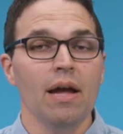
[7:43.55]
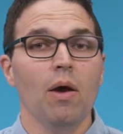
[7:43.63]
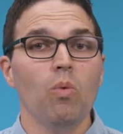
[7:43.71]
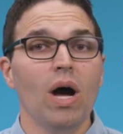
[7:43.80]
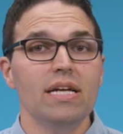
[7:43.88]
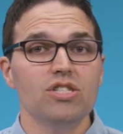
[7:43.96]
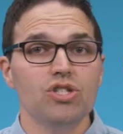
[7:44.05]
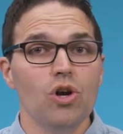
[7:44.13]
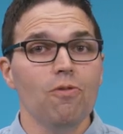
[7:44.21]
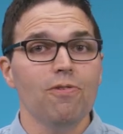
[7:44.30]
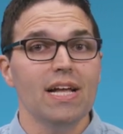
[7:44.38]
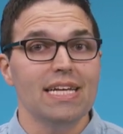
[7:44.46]
What
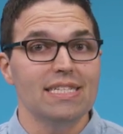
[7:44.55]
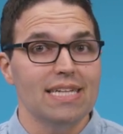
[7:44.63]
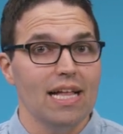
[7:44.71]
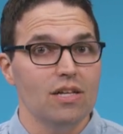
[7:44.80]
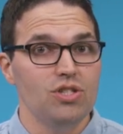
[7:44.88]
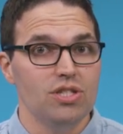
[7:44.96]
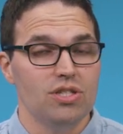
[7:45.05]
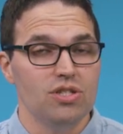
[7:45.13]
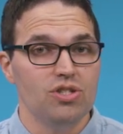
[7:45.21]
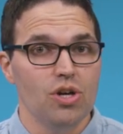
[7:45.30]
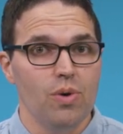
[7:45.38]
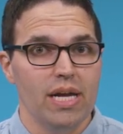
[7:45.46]
Snowflake Intelligence is
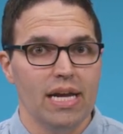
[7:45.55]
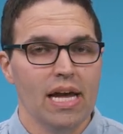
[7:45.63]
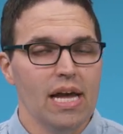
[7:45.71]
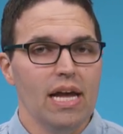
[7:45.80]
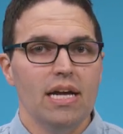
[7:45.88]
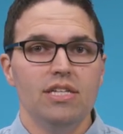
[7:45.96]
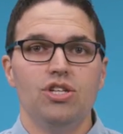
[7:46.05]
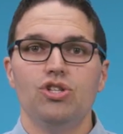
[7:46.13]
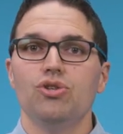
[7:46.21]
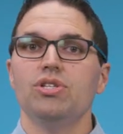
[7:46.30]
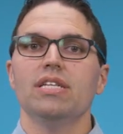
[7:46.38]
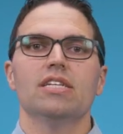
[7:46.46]
doing is it's
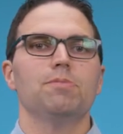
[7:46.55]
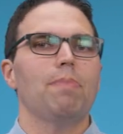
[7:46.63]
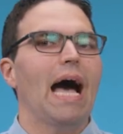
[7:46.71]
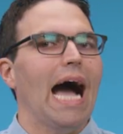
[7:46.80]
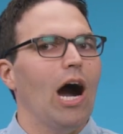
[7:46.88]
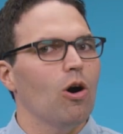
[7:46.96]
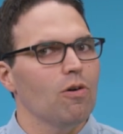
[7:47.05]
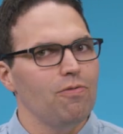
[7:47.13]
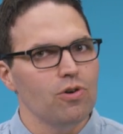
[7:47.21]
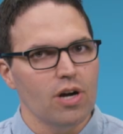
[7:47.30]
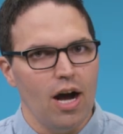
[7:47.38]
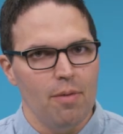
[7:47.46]
using this
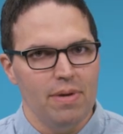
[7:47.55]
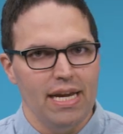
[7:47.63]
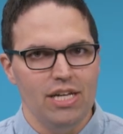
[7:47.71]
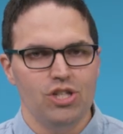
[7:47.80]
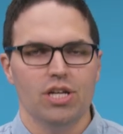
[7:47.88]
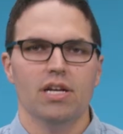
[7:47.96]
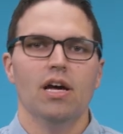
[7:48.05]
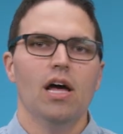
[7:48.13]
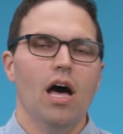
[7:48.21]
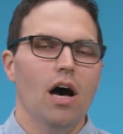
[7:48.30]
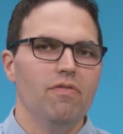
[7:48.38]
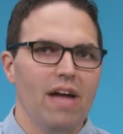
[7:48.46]
powerful combination
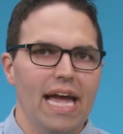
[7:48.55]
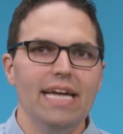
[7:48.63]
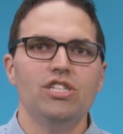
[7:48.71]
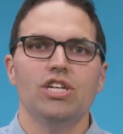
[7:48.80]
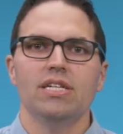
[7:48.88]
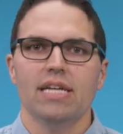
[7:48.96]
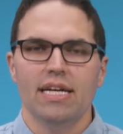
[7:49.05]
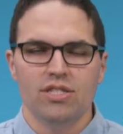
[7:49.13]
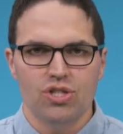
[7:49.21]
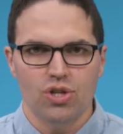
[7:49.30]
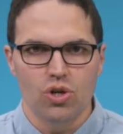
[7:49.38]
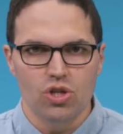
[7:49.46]
of agent and
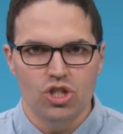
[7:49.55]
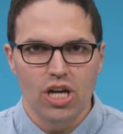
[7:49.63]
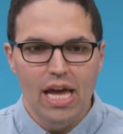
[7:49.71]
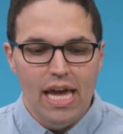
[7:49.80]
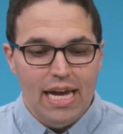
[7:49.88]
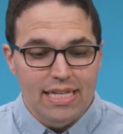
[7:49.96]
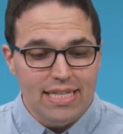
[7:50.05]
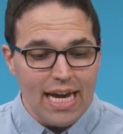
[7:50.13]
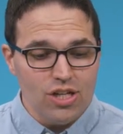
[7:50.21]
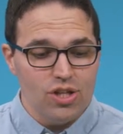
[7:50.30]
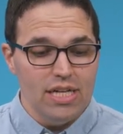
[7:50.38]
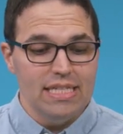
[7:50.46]
search. It's
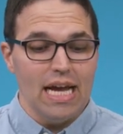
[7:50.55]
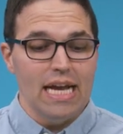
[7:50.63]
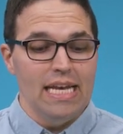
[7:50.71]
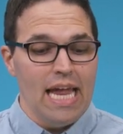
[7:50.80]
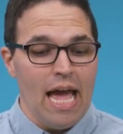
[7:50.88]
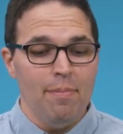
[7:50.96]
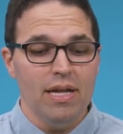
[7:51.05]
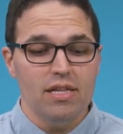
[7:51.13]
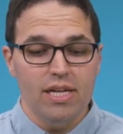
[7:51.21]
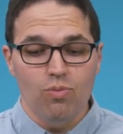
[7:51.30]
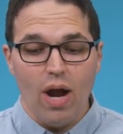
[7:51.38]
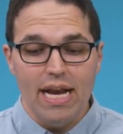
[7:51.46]
actually
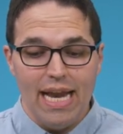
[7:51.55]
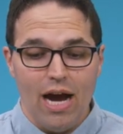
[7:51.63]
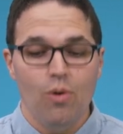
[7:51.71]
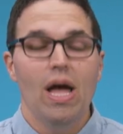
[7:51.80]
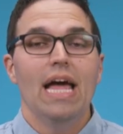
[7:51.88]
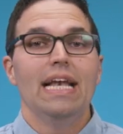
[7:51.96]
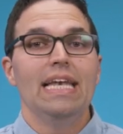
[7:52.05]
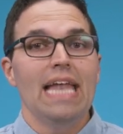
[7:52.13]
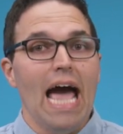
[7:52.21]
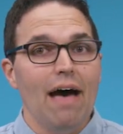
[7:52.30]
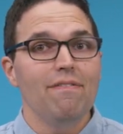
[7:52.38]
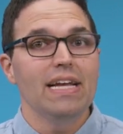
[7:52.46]
dynamically right now
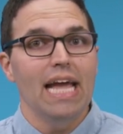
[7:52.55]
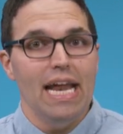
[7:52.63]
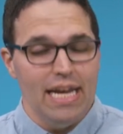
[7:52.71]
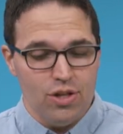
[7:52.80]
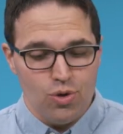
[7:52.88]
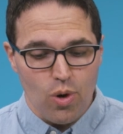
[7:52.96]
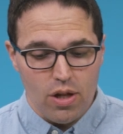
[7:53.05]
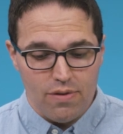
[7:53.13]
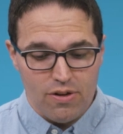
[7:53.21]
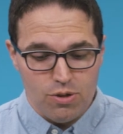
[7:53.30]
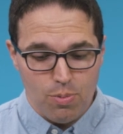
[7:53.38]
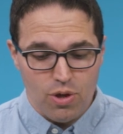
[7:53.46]
navigating through all of
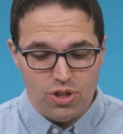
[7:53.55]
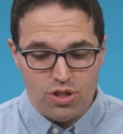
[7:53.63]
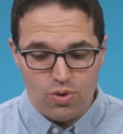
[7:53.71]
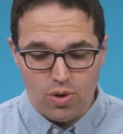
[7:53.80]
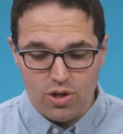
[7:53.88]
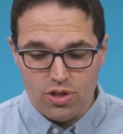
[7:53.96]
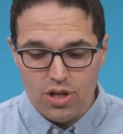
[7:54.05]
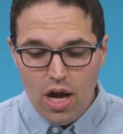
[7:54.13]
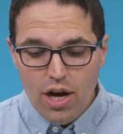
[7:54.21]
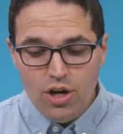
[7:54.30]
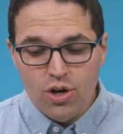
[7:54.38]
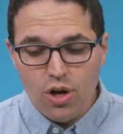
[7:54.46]
those purchase orders.
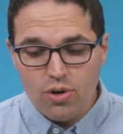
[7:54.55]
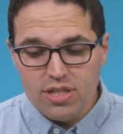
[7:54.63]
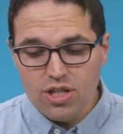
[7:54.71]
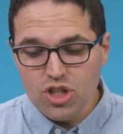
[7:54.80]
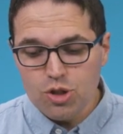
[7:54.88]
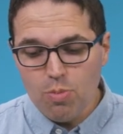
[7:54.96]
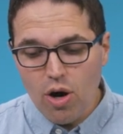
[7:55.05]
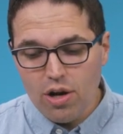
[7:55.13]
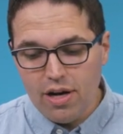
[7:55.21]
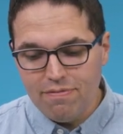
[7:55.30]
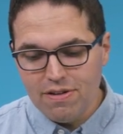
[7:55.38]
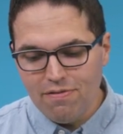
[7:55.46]
You'll notice it's smart
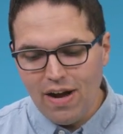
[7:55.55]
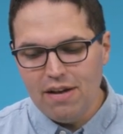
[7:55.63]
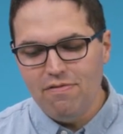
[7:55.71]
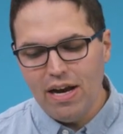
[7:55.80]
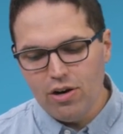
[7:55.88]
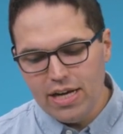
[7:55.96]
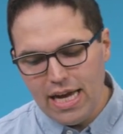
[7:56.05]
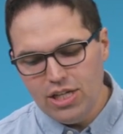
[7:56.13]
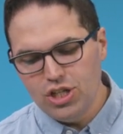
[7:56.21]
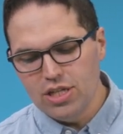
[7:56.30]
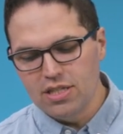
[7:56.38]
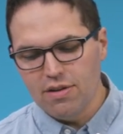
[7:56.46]
enough to find
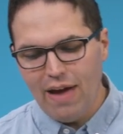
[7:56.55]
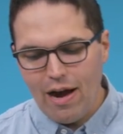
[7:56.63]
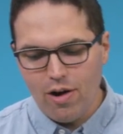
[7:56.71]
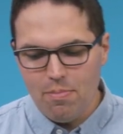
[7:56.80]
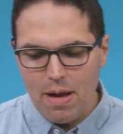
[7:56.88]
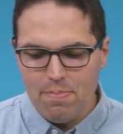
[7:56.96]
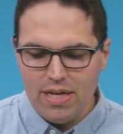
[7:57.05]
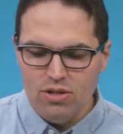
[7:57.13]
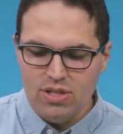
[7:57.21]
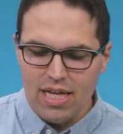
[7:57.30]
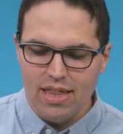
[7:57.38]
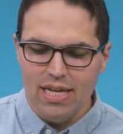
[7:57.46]
variations of how I might be
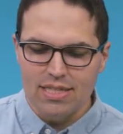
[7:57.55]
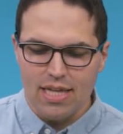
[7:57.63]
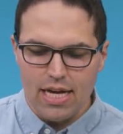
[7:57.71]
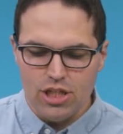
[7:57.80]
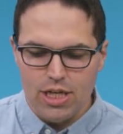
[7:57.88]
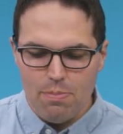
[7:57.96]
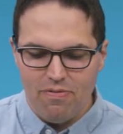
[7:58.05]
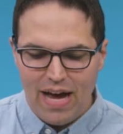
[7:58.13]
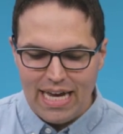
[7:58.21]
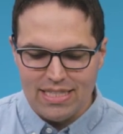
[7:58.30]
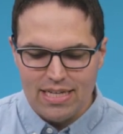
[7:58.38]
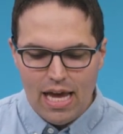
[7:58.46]
using things like
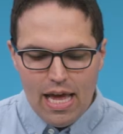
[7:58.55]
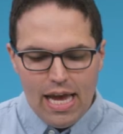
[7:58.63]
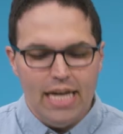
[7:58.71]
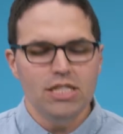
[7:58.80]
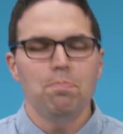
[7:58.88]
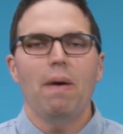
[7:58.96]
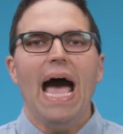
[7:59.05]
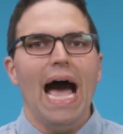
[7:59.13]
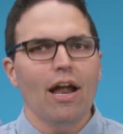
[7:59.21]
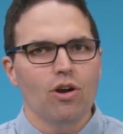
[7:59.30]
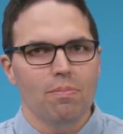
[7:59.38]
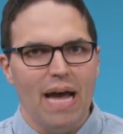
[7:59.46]
ShipFast. It's
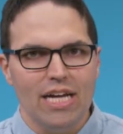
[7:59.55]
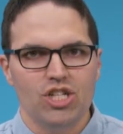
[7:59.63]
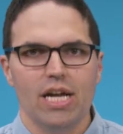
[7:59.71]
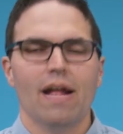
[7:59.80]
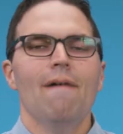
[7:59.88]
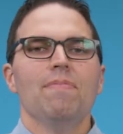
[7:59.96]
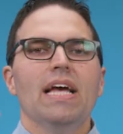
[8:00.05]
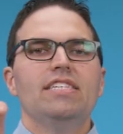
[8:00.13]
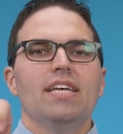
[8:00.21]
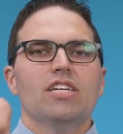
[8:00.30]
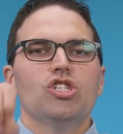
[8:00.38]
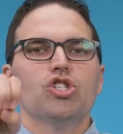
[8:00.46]
pattern matching.
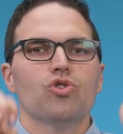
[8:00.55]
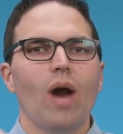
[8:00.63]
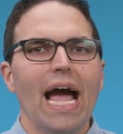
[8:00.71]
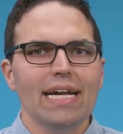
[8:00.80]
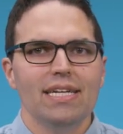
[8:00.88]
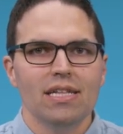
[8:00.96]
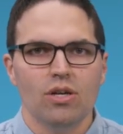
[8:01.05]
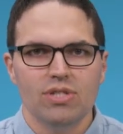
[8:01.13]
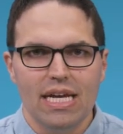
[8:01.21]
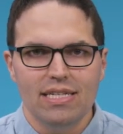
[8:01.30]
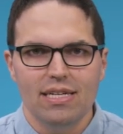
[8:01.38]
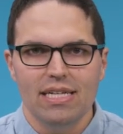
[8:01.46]
It's extracting those
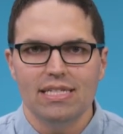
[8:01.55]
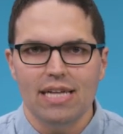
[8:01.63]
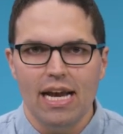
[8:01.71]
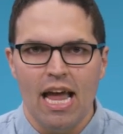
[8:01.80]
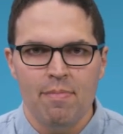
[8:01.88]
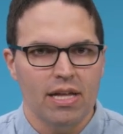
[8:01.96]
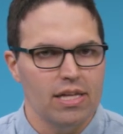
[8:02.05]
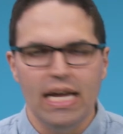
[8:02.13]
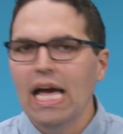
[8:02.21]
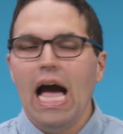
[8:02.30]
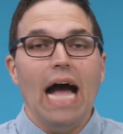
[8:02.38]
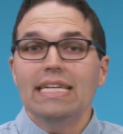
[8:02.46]
entities dynamically.
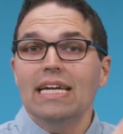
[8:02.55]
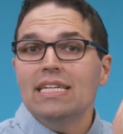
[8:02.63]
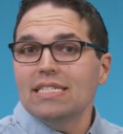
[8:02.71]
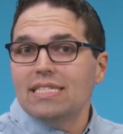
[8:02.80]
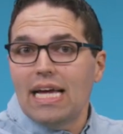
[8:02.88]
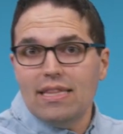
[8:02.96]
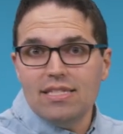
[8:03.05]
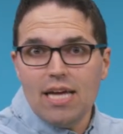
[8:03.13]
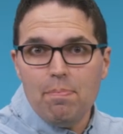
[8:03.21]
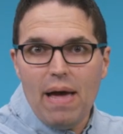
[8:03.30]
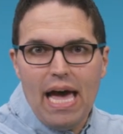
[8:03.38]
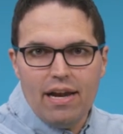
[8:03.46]
I didn't set this
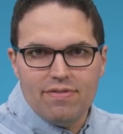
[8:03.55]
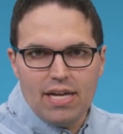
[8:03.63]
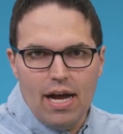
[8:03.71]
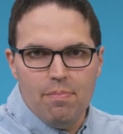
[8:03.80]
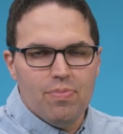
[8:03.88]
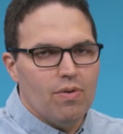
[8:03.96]
up ahead of time,